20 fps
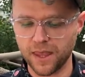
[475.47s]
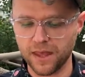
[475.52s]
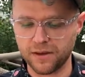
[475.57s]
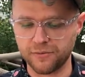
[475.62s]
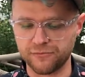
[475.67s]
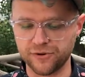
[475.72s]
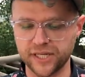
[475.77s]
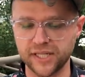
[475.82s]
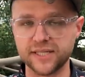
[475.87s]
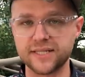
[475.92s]

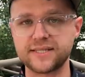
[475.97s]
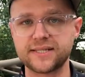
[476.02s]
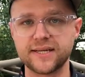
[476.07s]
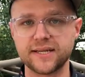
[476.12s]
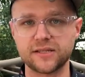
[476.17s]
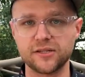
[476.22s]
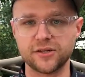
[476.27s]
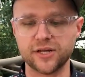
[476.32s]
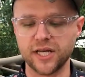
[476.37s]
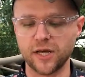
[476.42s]

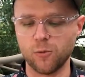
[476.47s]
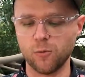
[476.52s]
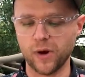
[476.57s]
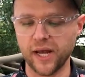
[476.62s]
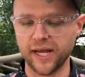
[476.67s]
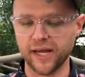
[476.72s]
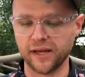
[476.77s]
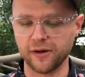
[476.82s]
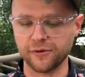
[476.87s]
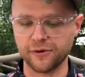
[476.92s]
realistic looking
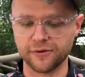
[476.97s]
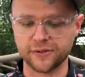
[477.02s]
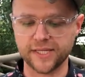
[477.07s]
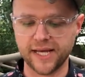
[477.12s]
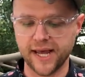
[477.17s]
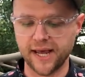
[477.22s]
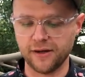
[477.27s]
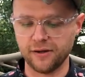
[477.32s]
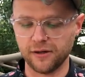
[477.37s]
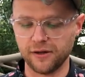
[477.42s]
wing or
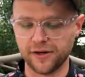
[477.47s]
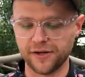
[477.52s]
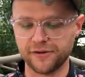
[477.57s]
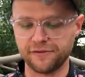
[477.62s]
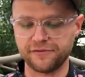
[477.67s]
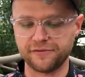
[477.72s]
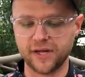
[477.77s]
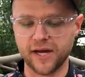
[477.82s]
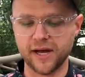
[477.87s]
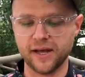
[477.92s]
tail on your
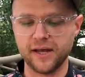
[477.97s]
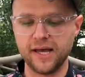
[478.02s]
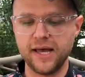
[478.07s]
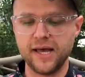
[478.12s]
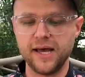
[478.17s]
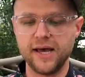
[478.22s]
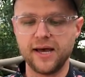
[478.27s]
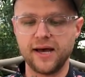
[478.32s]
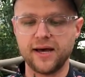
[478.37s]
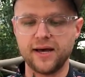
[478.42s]
fly.
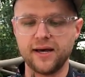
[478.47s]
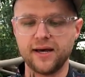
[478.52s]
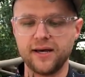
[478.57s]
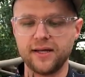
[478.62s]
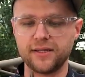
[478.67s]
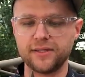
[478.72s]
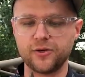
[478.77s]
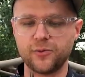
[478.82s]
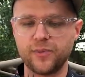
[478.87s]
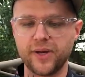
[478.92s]
A
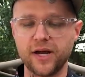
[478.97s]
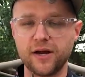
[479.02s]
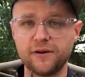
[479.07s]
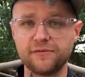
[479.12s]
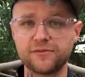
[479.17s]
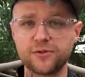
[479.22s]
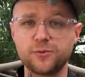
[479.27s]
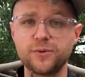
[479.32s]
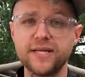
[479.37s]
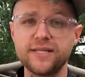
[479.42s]
little pair
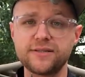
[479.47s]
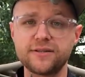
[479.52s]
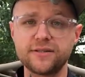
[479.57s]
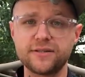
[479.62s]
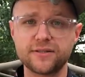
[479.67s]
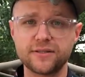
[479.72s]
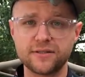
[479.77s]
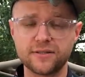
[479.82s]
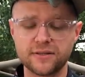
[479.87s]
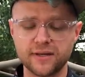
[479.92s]
of tweezers.